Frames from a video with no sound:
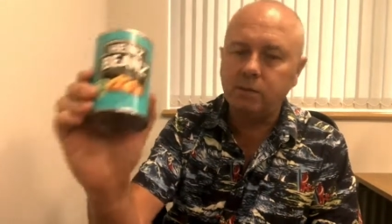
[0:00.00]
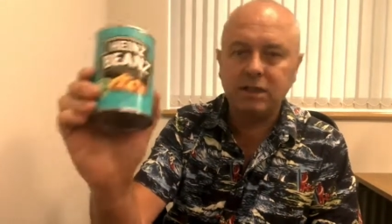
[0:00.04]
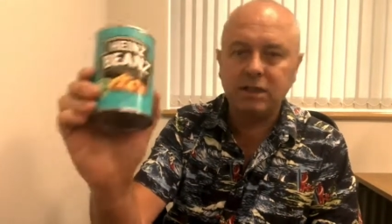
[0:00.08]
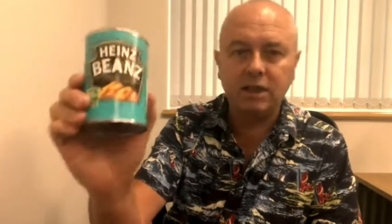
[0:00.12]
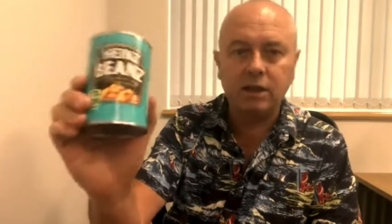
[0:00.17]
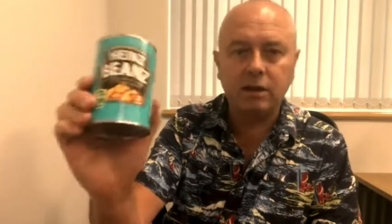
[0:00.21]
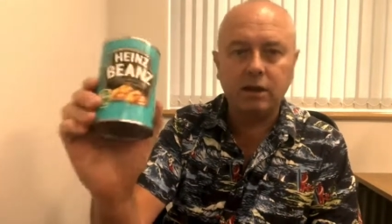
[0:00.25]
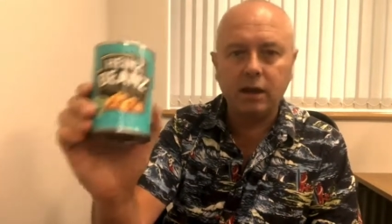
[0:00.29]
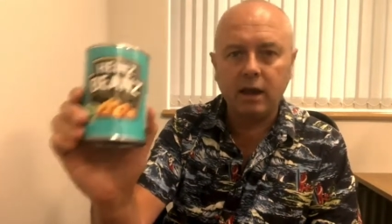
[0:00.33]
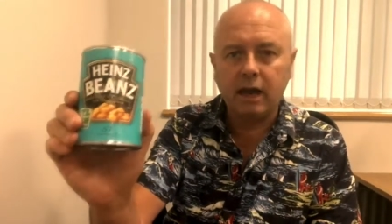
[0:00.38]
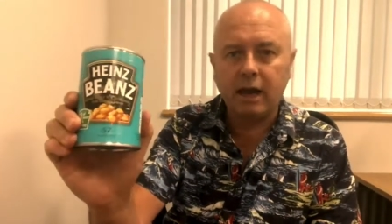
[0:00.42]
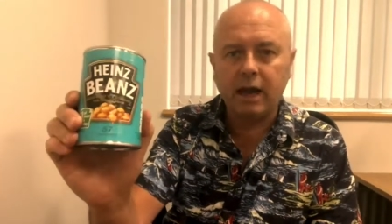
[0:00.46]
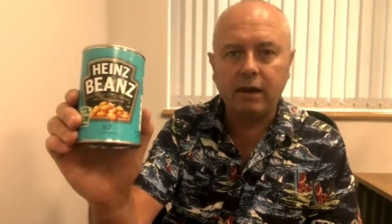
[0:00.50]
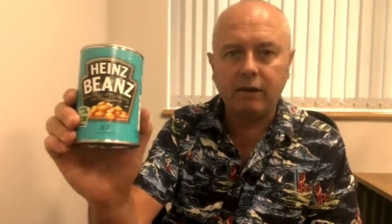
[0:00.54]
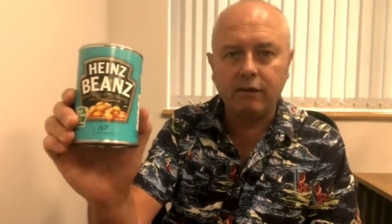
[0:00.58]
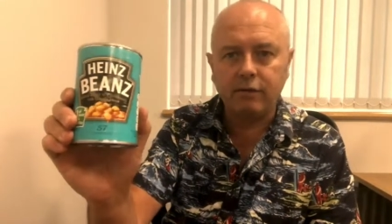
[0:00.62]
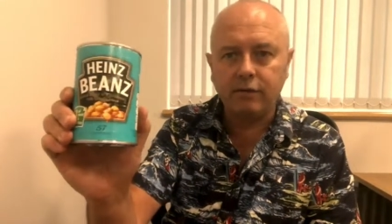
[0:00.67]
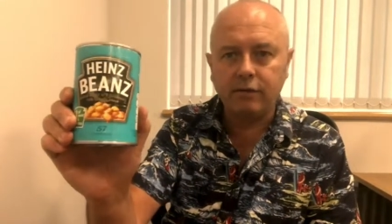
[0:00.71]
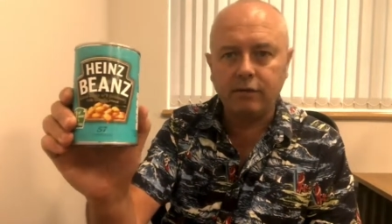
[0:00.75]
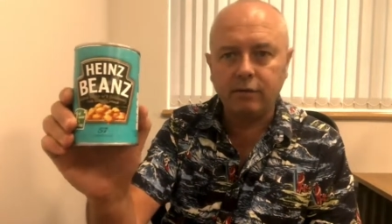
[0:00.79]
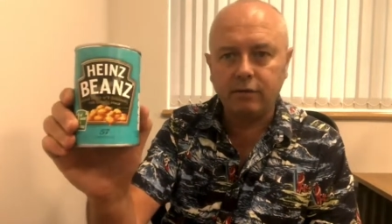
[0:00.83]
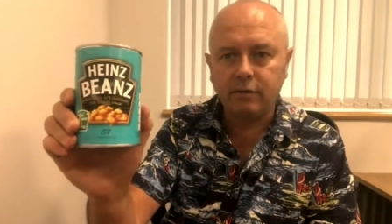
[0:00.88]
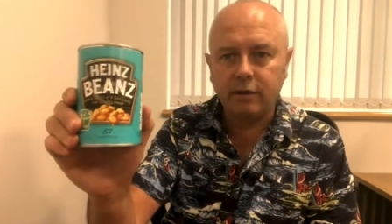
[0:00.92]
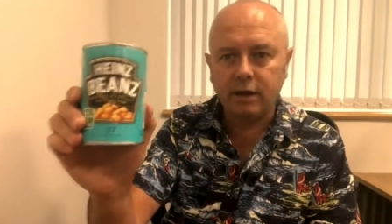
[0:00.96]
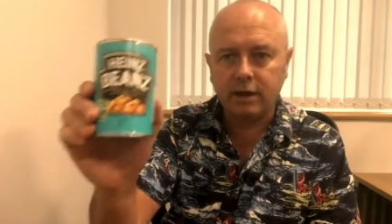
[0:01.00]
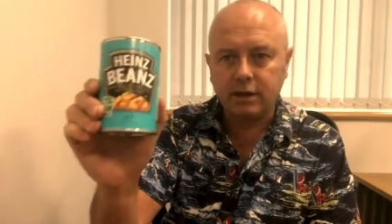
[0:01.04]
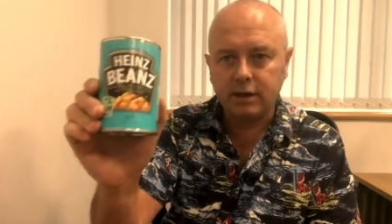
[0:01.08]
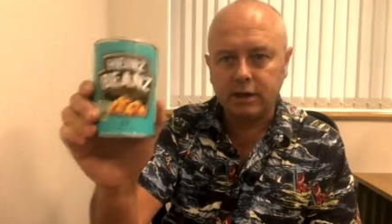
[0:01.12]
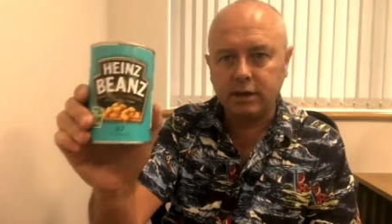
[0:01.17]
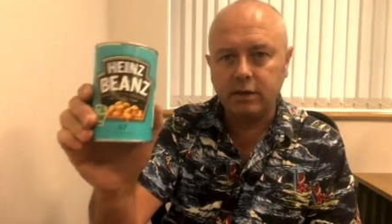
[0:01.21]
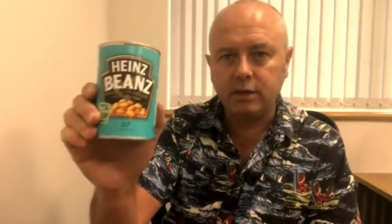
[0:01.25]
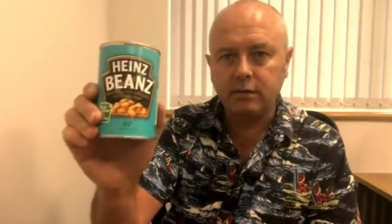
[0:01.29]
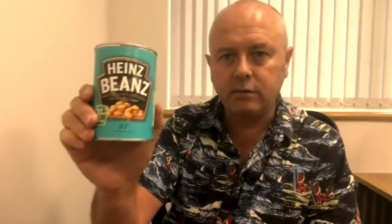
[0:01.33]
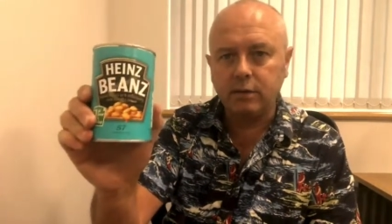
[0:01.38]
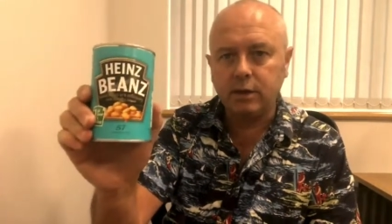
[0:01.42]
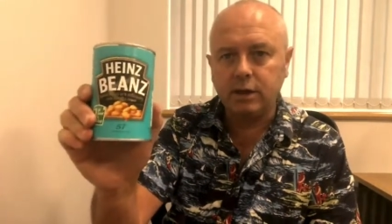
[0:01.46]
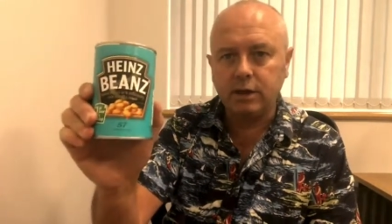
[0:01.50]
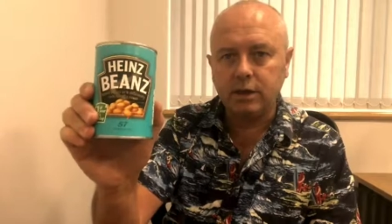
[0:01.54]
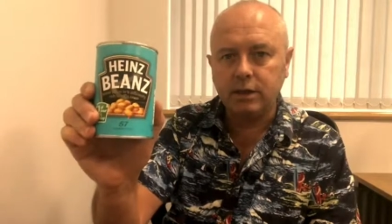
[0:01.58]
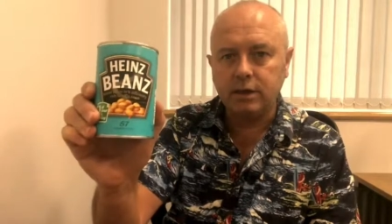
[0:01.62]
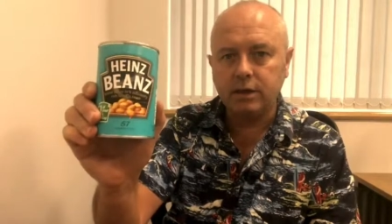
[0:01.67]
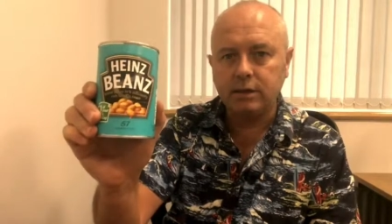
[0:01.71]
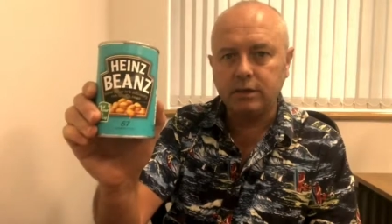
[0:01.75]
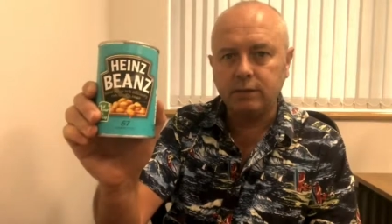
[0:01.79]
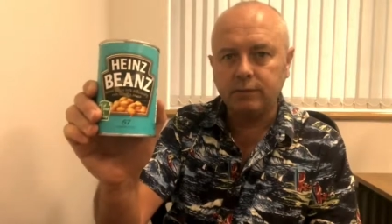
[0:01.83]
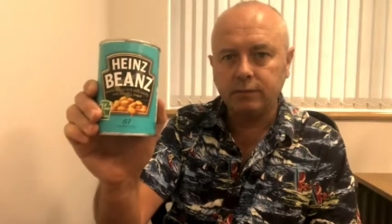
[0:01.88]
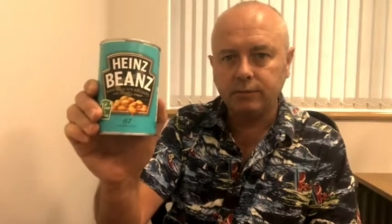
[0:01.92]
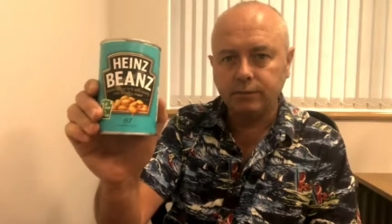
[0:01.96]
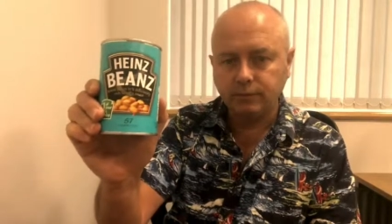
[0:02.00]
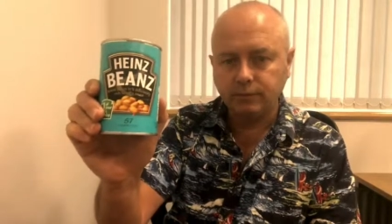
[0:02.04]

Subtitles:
in life, that tin of beans.